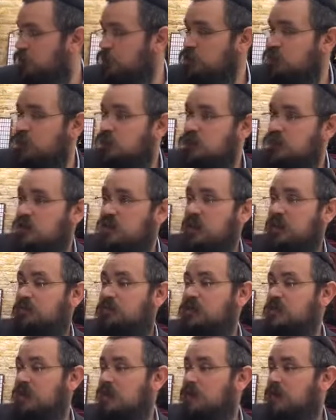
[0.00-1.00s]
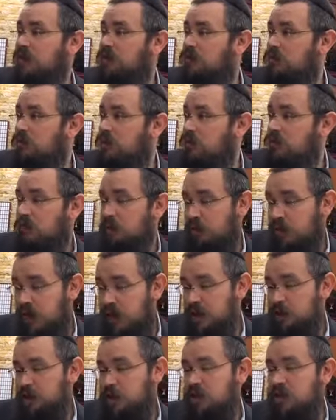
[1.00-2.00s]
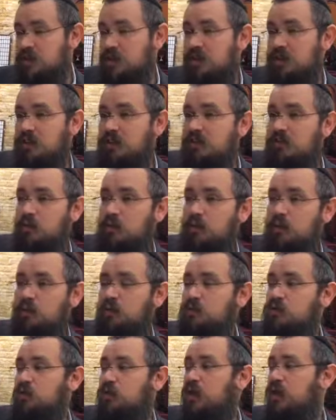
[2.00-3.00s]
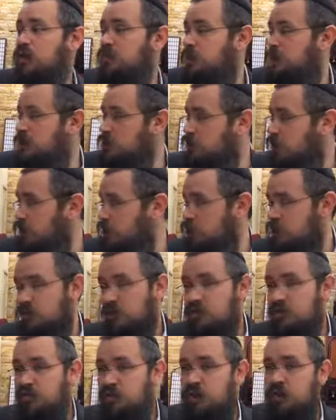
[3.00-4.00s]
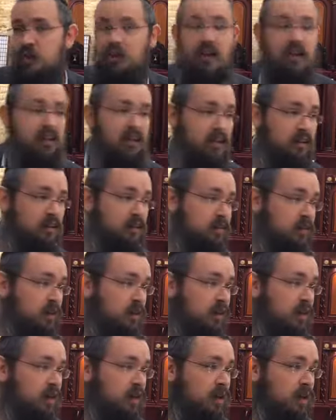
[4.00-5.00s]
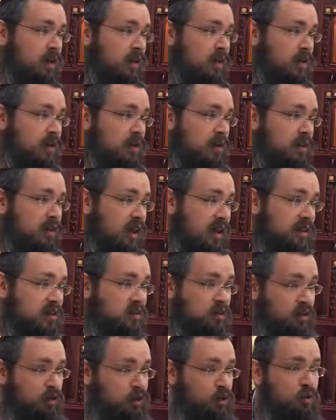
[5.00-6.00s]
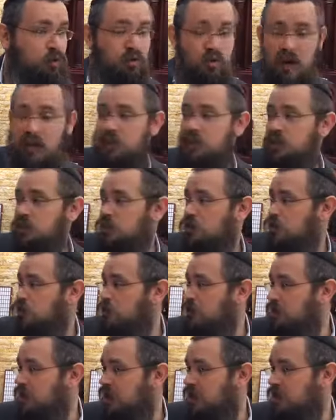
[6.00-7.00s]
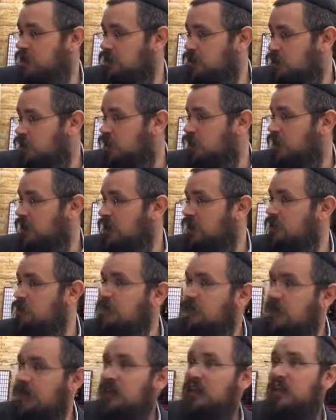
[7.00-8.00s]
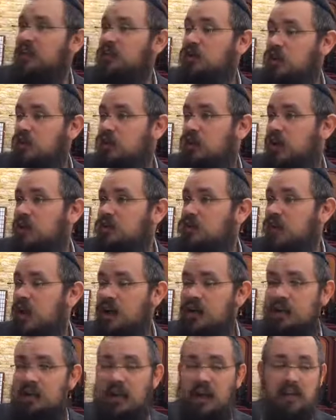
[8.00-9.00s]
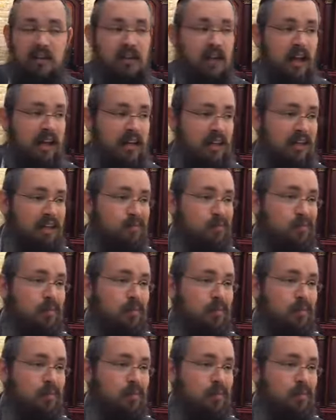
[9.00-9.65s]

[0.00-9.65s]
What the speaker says: So just like we say about Bereshis, that the world was created, Beis Reishis, because of Torah and Yidden, that the two Reishis, the two beginnings of Torah and Yidden, meaning that Torah and Yidden